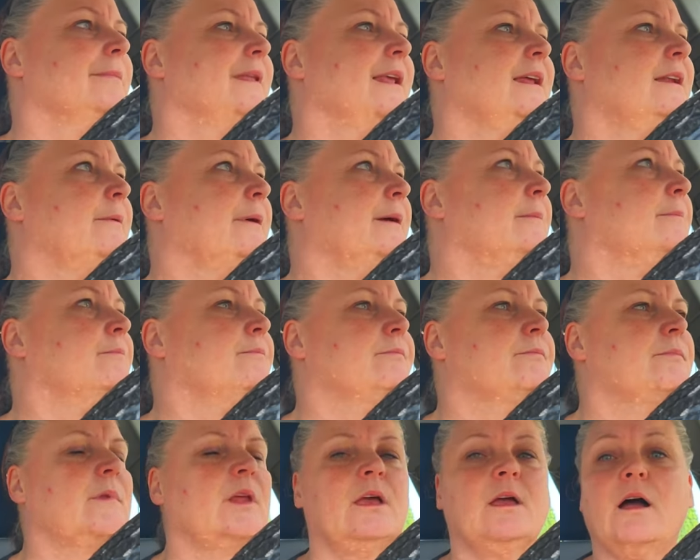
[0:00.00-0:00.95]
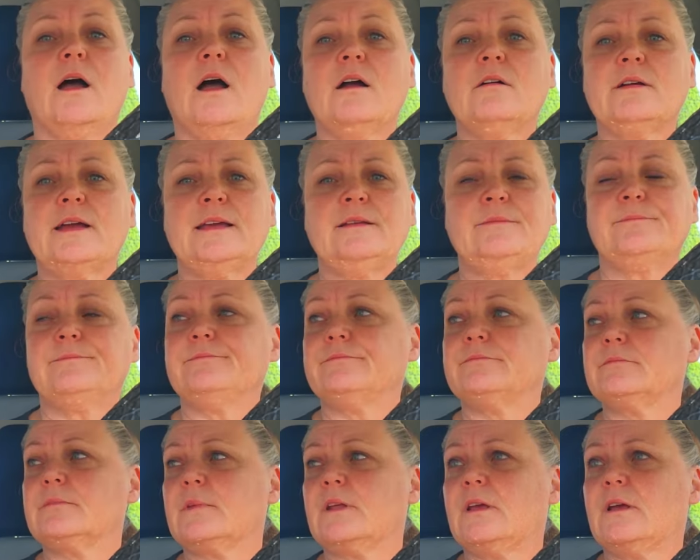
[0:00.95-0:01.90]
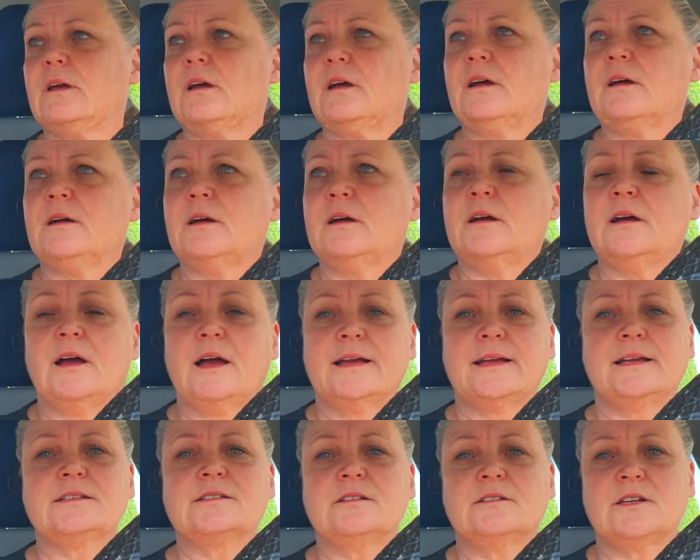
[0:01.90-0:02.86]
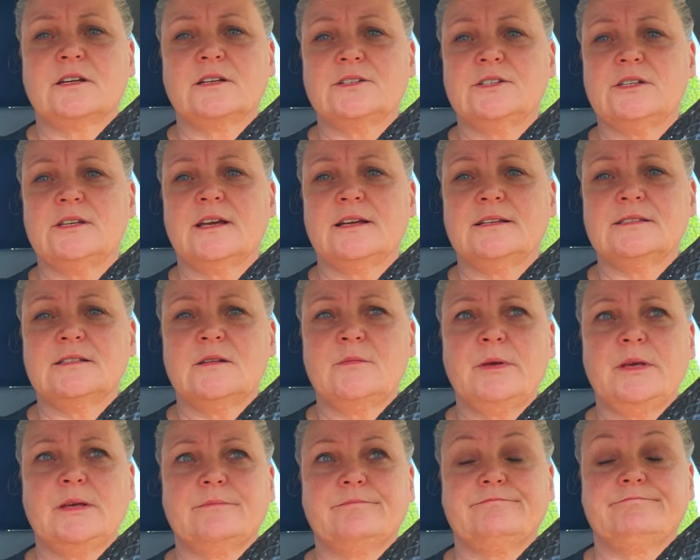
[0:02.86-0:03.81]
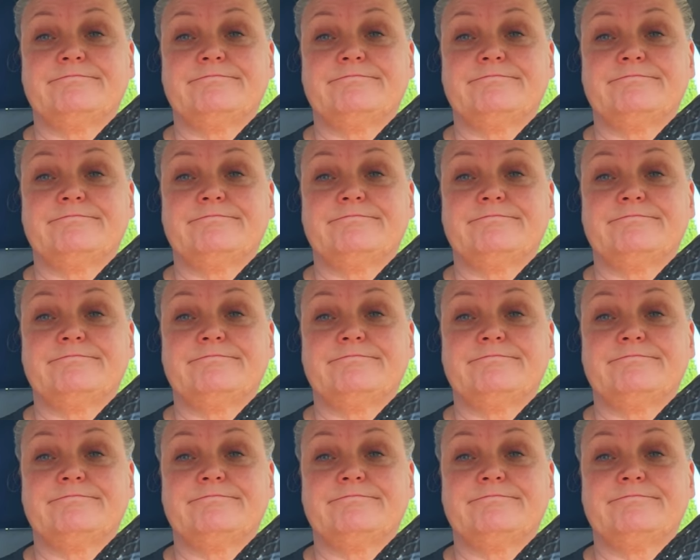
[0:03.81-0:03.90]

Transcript: Anyway, all right, I guess I'll talk to you guys in a bit.